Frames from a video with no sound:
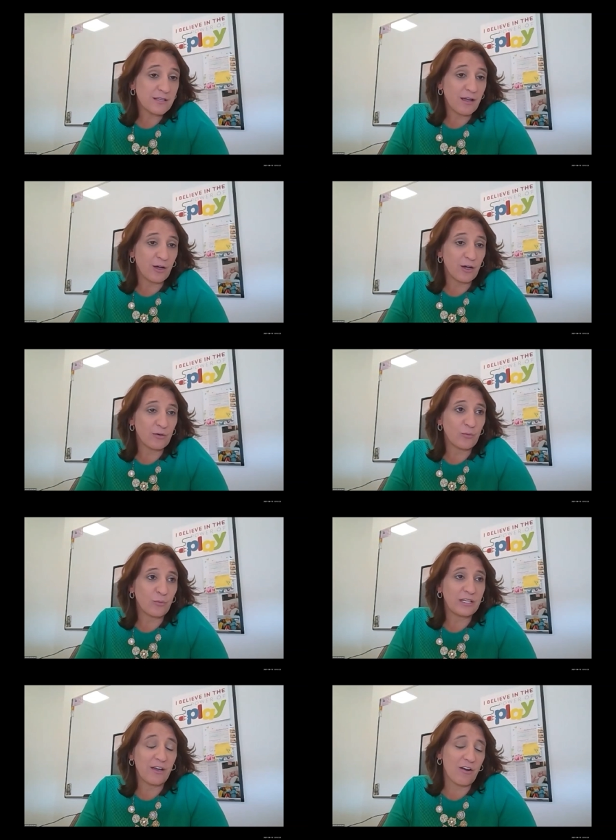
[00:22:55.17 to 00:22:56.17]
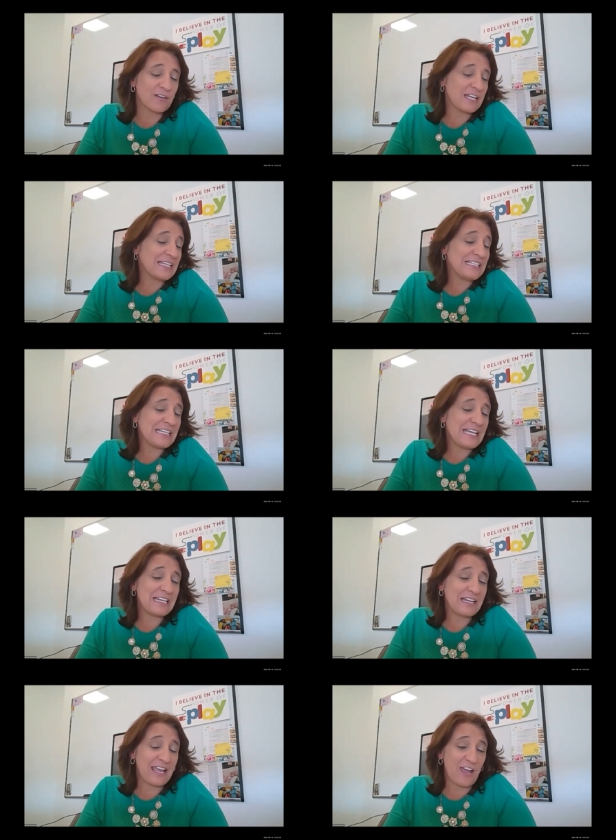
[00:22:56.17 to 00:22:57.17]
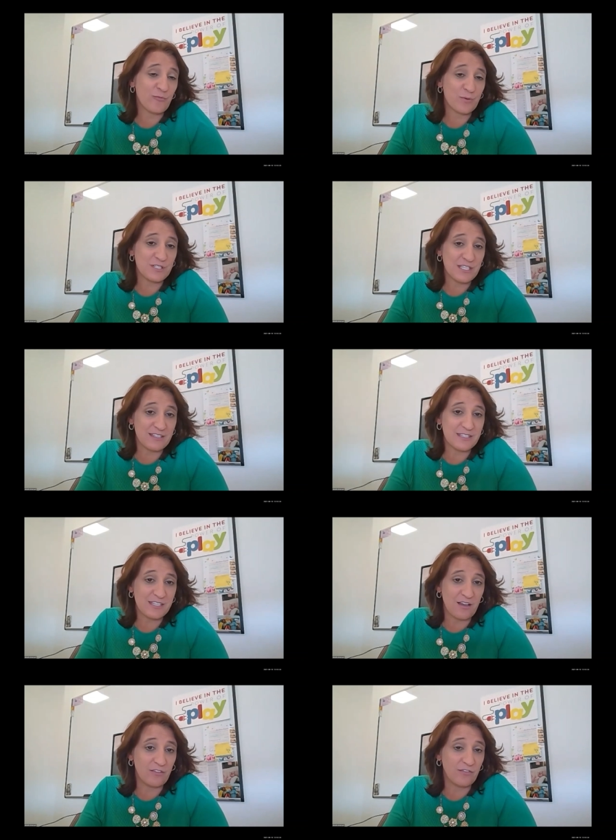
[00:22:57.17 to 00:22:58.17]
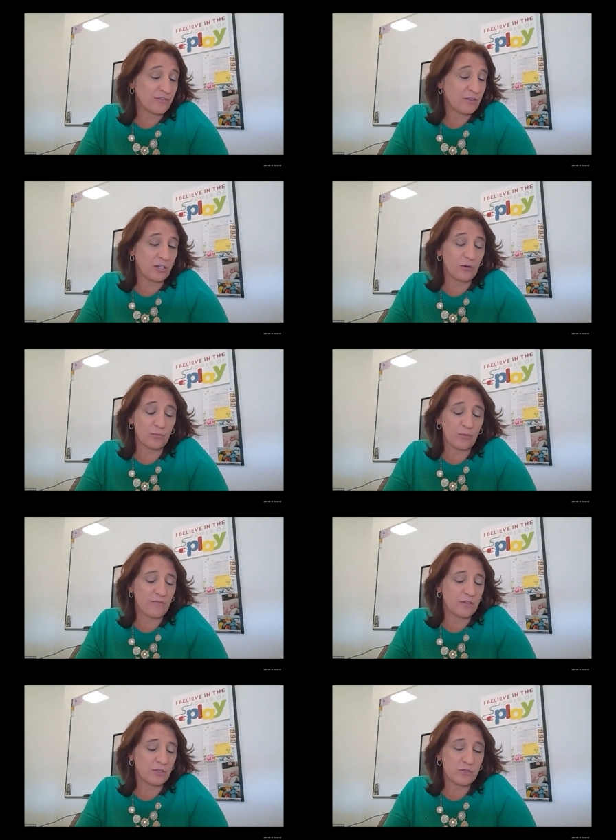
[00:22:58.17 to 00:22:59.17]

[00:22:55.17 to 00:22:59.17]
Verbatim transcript: Uh, we are 98.5% self, you know, revenue.